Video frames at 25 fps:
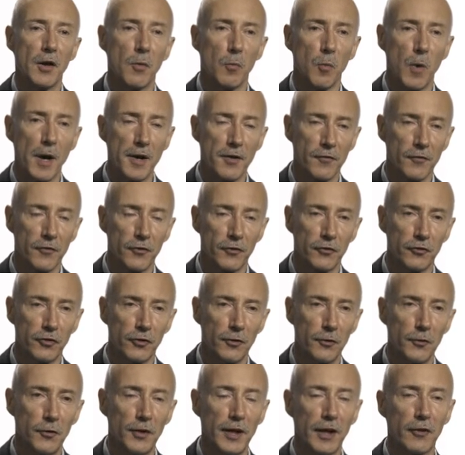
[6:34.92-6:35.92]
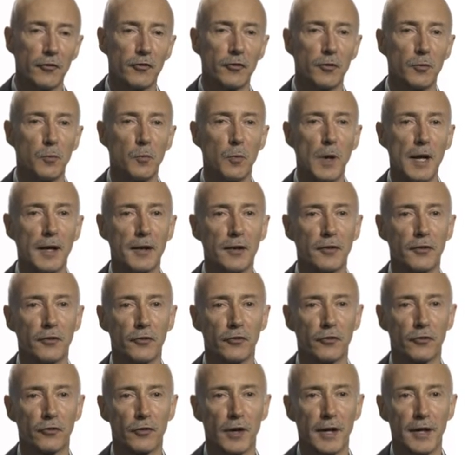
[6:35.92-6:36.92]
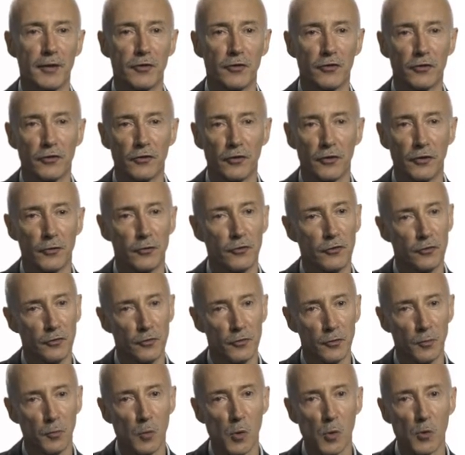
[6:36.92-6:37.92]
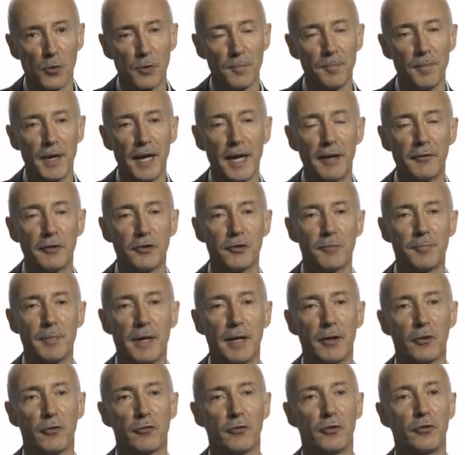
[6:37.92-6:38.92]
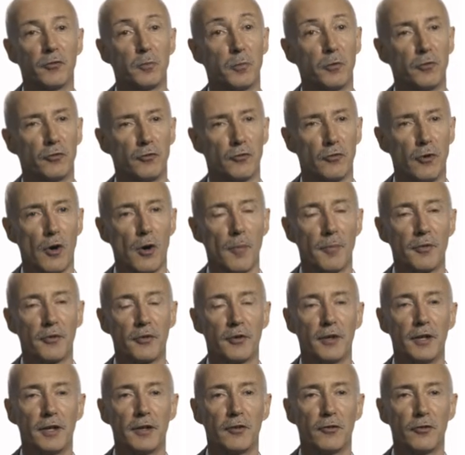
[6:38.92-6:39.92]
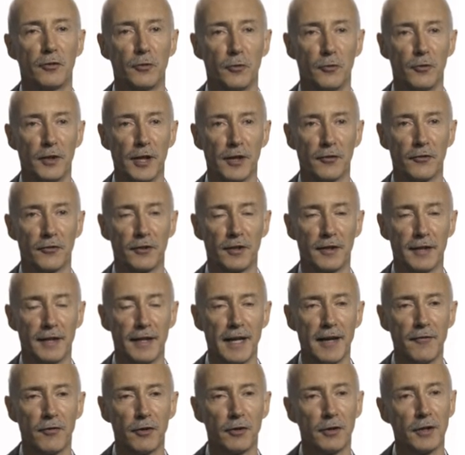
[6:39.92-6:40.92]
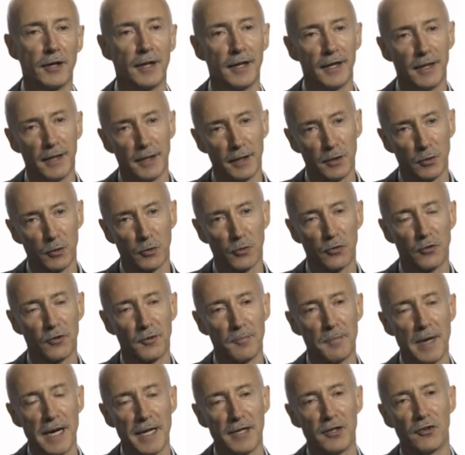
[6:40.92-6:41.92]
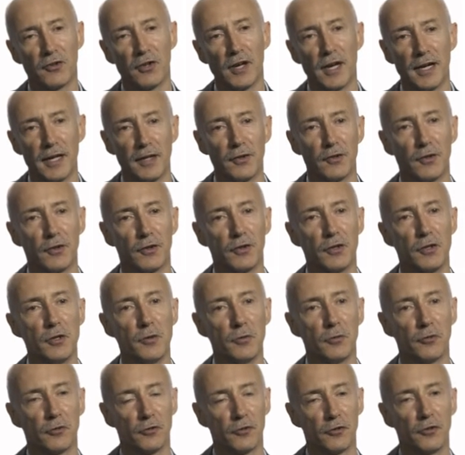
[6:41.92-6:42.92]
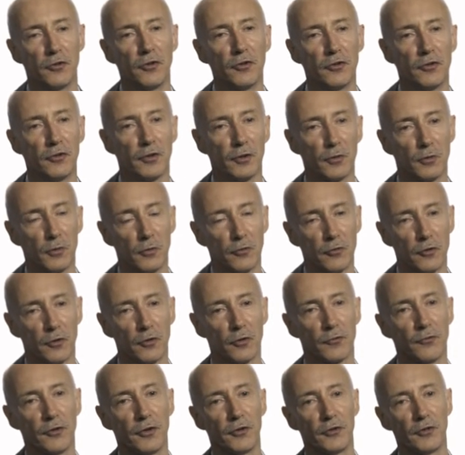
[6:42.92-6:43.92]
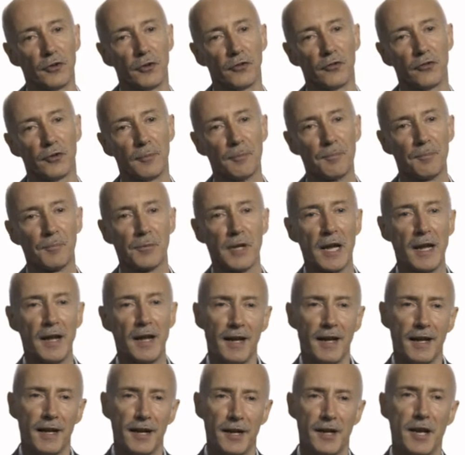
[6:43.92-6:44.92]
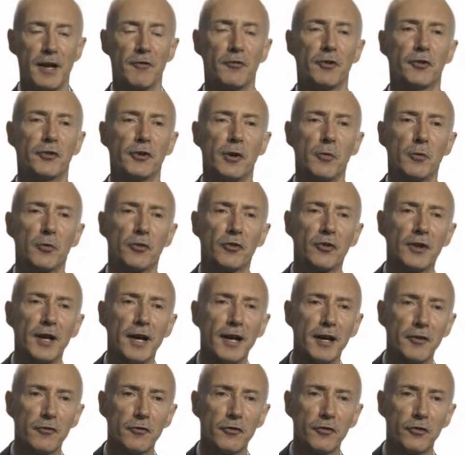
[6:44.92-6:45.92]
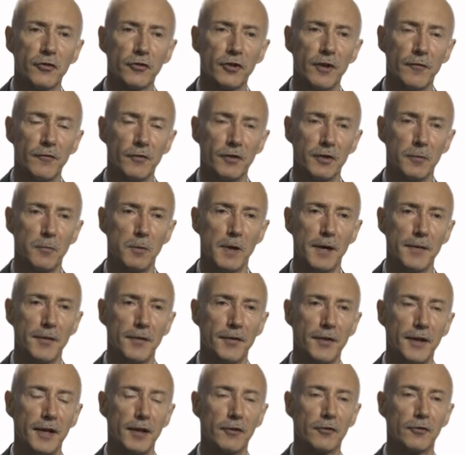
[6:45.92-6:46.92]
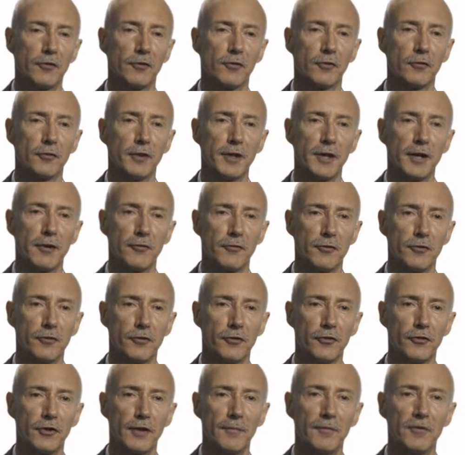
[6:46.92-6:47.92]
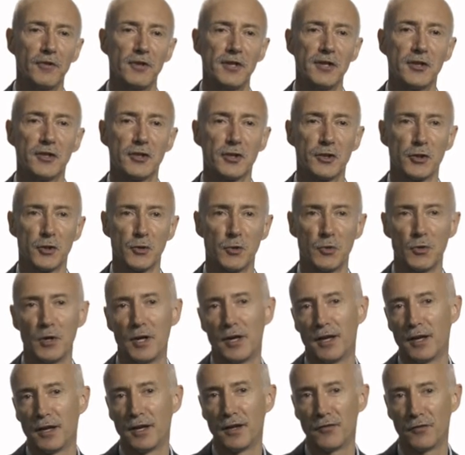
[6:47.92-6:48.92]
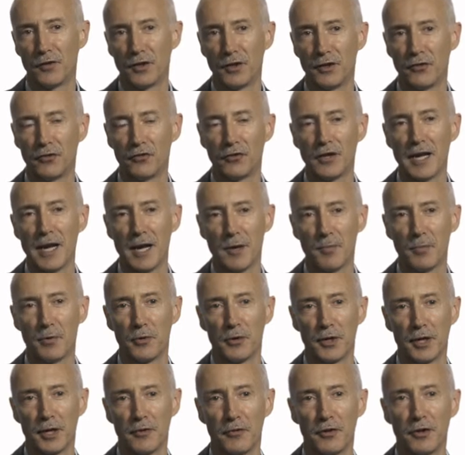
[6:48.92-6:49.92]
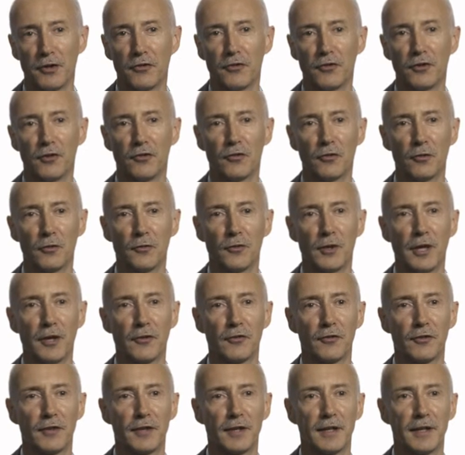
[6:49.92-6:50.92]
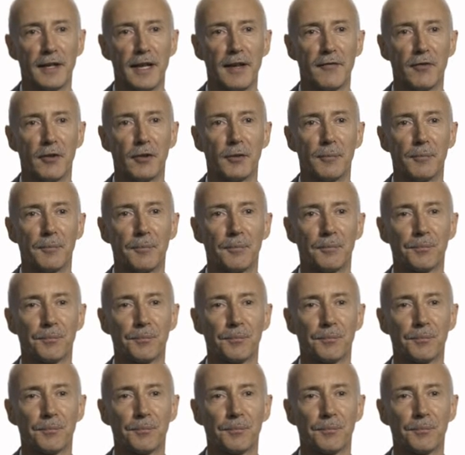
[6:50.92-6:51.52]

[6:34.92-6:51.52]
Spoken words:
One of the 2001 constraints to the ward and parish boundaries was dropped in 2011 in order to maintain the new statistical geography system, and that results in 171,372 of these output areas in 2011.